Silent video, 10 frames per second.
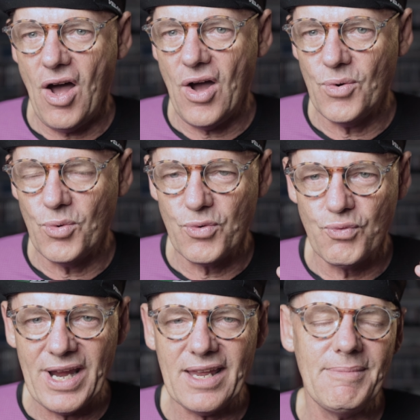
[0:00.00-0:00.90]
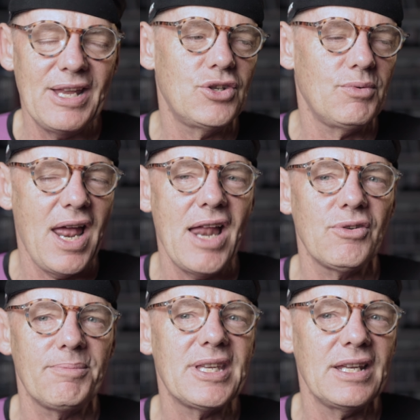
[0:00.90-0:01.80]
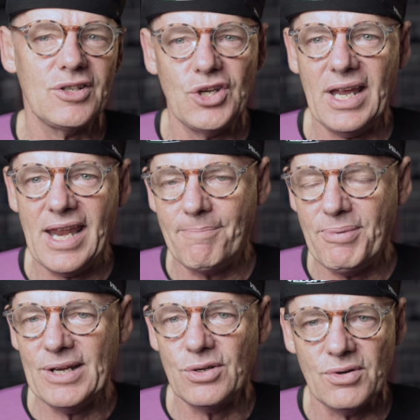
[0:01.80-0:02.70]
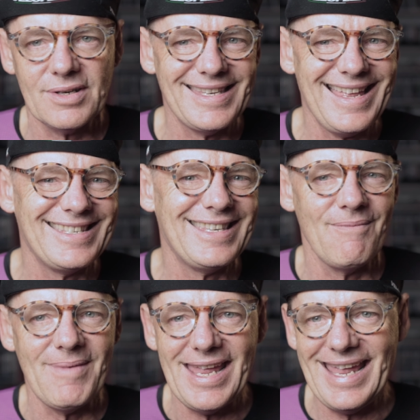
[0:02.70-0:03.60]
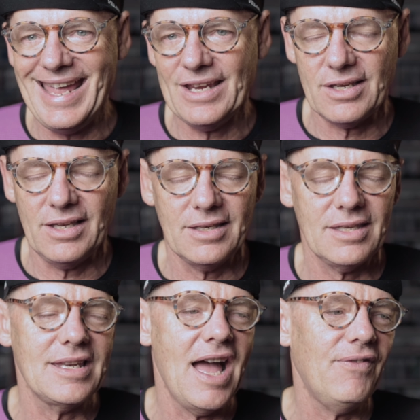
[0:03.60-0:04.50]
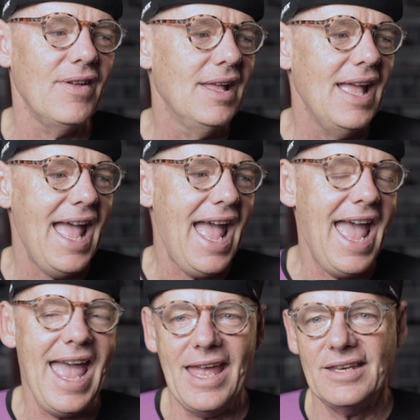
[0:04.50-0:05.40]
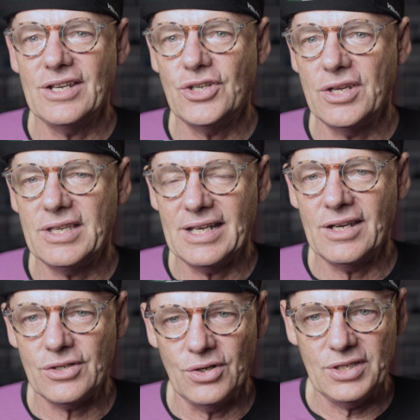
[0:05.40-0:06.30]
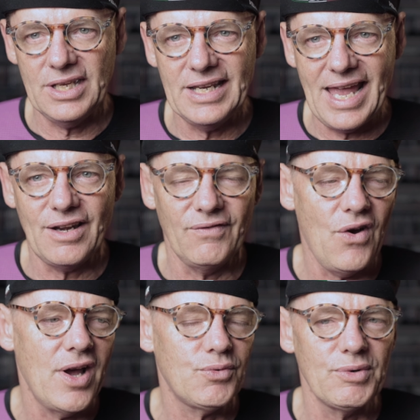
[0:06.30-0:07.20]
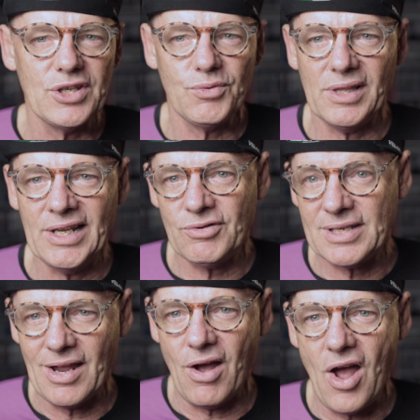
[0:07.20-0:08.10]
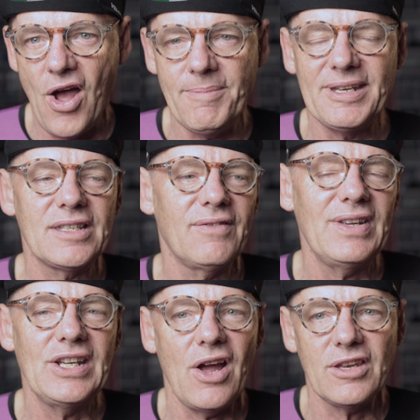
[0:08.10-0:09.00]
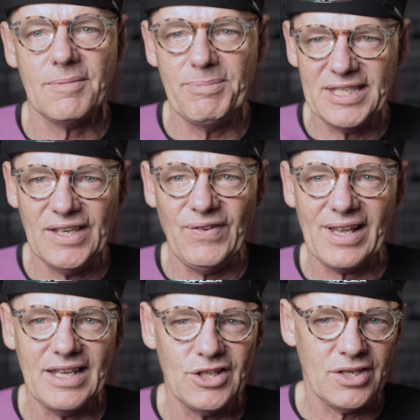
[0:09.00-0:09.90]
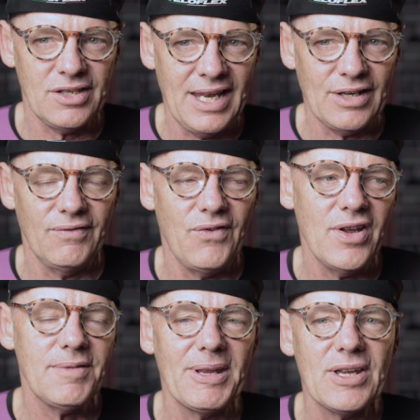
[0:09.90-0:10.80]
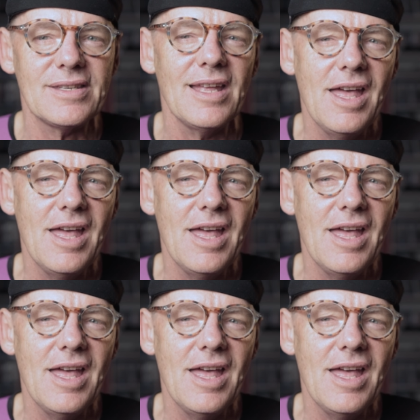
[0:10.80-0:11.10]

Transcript: I would recommend you 100% to check it out. Peak Torque does some excellent stuff and he's using this new CDA device, which is really interesting. I hope he does a video specifically just on that device because